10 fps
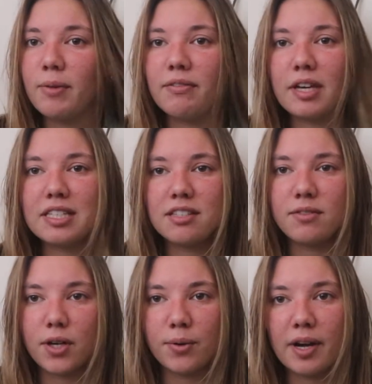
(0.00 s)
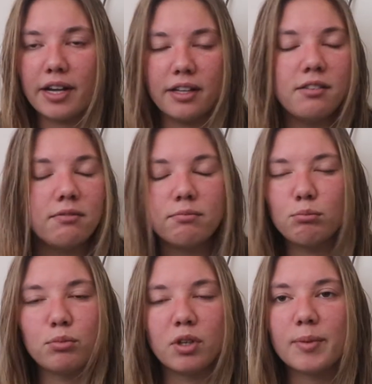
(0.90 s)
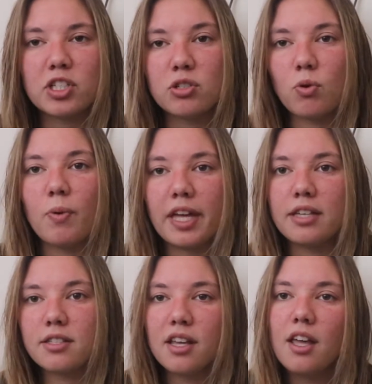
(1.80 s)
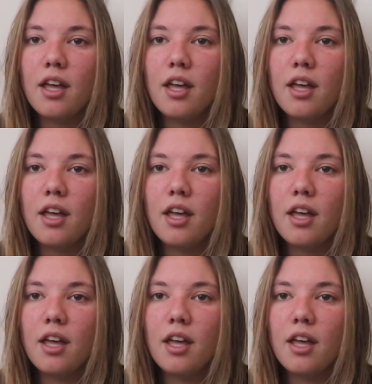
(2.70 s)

My face is very red, pretty much as always.